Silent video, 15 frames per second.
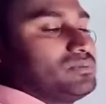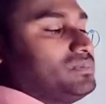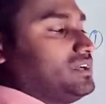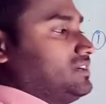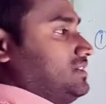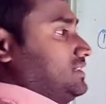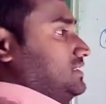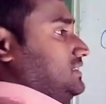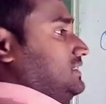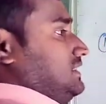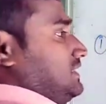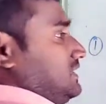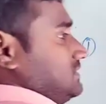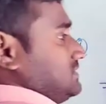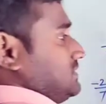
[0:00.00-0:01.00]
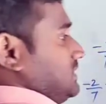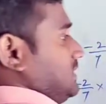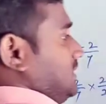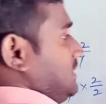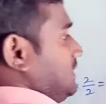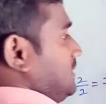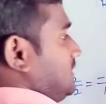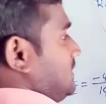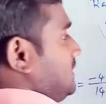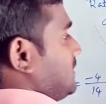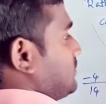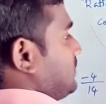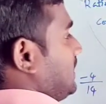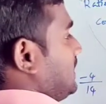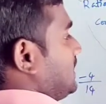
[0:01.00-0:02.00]
or not. See here
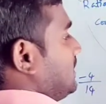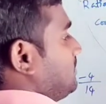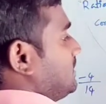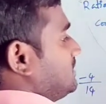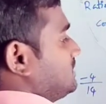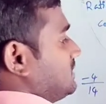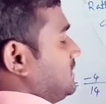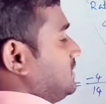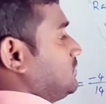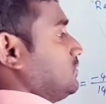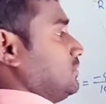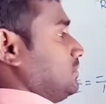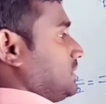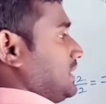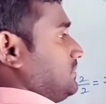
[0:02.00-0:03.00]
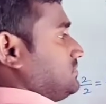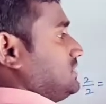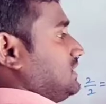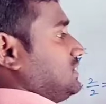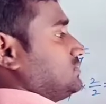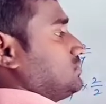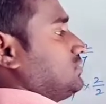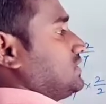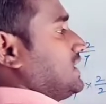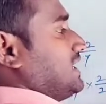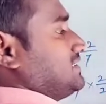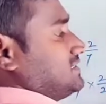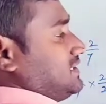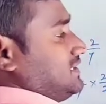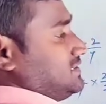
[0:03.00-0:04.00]
5 comma 3 co-primes, there is no
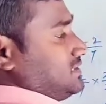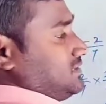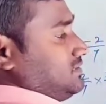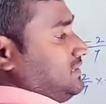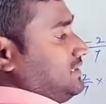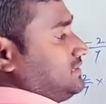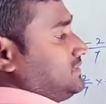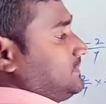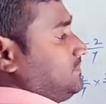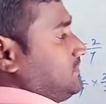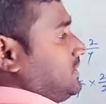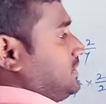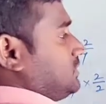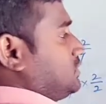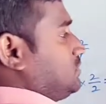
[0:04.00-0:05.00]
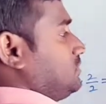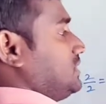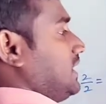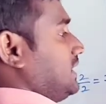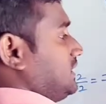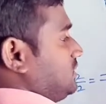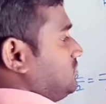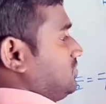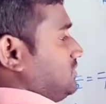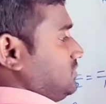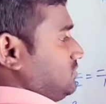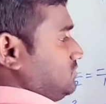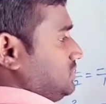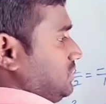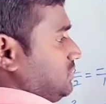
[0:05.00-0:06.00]
cancellation. Yes, Q not equal to
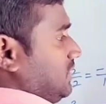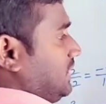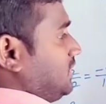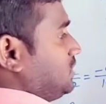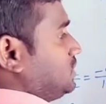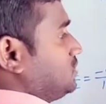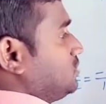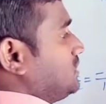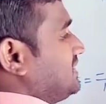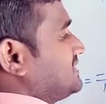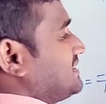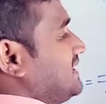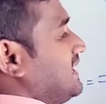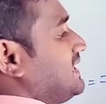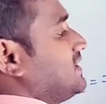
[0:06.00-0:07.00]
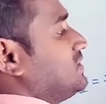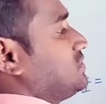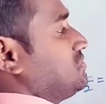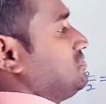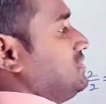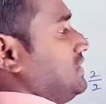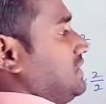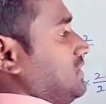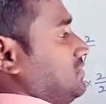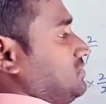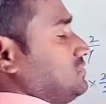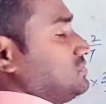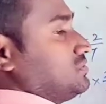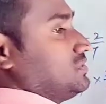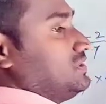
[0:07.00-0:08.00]
0 and Q is negative we have.
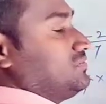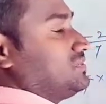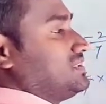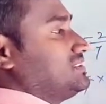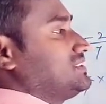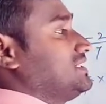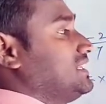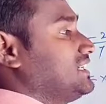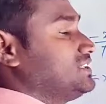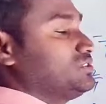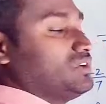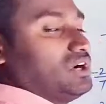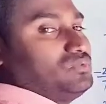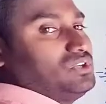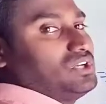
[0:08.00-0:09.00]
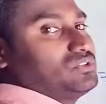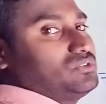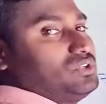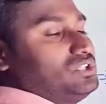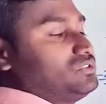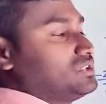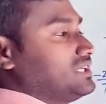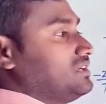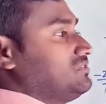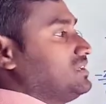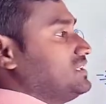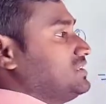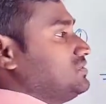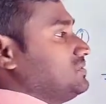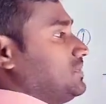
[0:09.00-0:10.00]
So if it is a negative, how we are going to convert
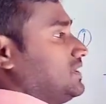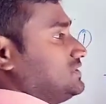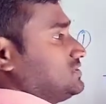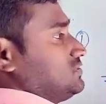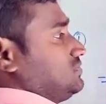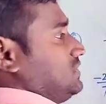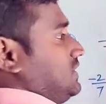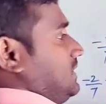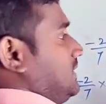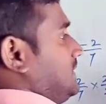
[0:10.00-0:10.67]
into positive here?